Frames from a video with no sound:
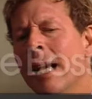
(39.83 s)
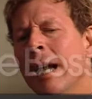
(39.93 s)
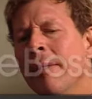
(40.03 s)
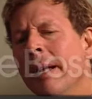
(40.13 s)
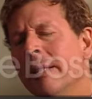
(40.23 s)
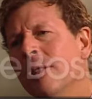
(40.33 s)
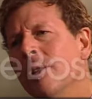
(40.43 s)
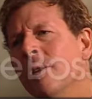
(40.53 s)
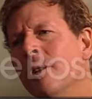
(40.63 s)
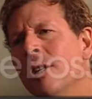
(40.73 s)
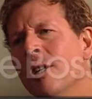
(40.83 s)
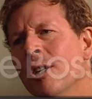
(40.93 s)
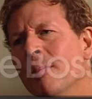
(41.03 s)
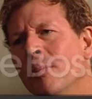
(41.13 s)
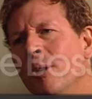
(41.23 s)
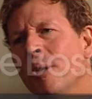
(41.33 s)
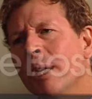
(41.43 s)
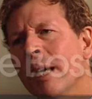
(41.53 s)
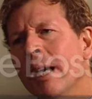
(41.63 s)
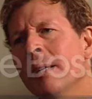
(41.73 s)
and that's to
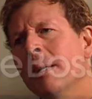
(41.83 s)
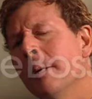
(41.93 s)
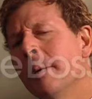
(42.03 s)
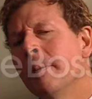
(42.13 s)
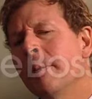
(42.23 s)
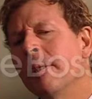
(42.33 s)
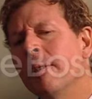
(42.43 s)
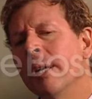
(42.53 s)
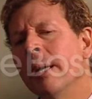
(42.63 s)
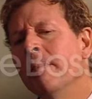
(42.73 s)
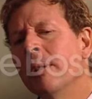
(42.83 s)
communicate the